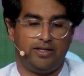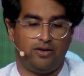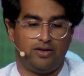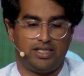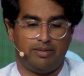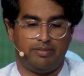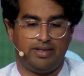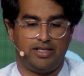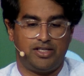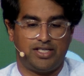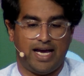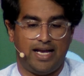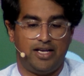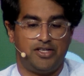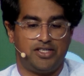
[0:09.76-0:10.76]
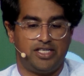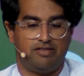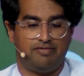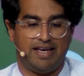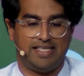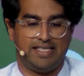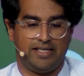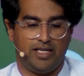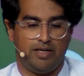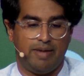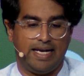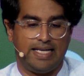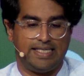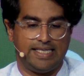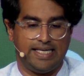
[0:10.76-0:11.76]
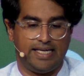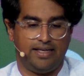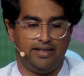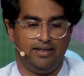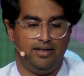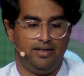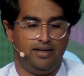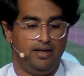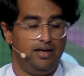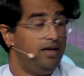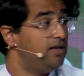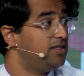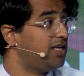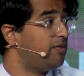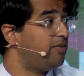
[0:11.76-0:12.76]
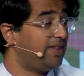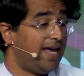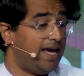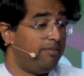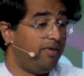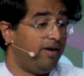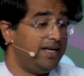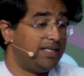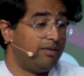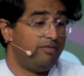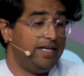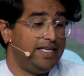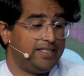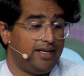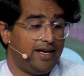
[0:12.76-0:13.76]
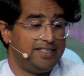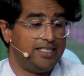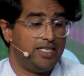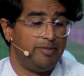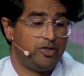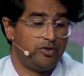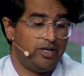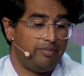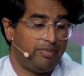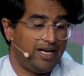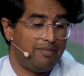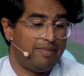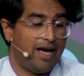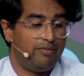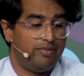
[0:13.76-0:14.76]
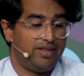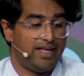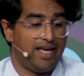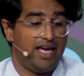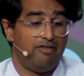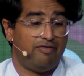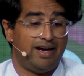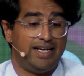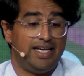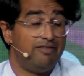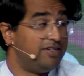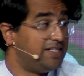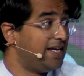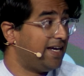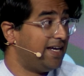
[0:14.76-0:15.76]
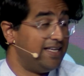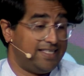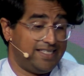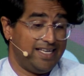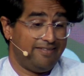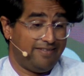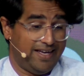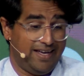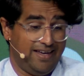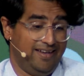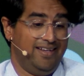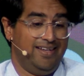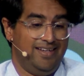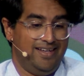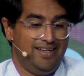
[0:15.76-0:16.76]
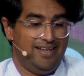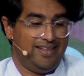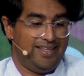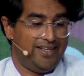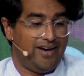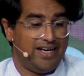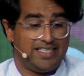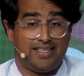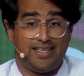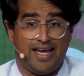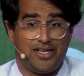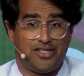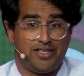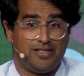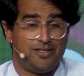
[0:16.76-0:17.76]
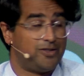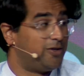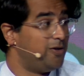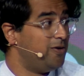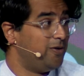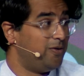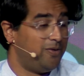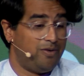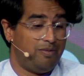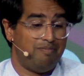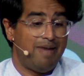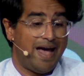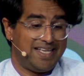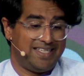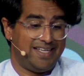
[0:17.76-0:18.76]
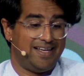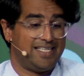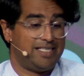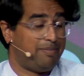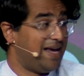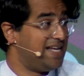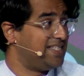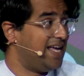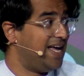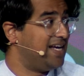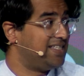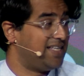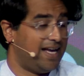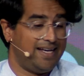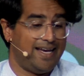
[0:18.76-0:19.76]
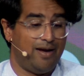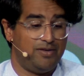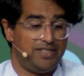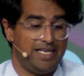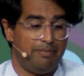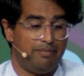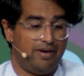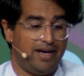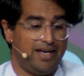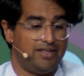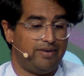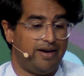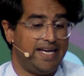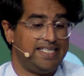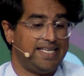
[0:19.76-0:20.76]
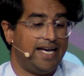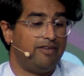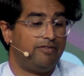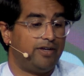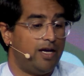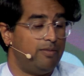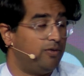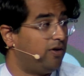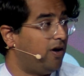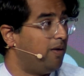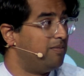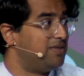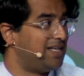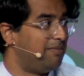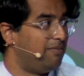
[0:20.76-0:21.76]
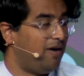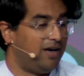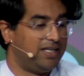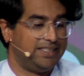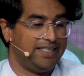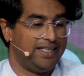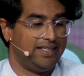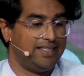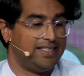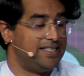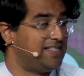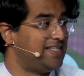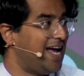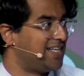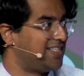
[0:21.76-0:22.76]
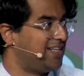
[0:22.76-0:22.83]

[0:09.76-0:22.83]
on some of the challenges facing humanity. So with that in mind, I'm really delighted to be joined by a man with a frankly ridiculous CV, the United Nations, Google, Meta, SpaceX, and now DeepMind, where he's head of global comms and marketing. This is Dex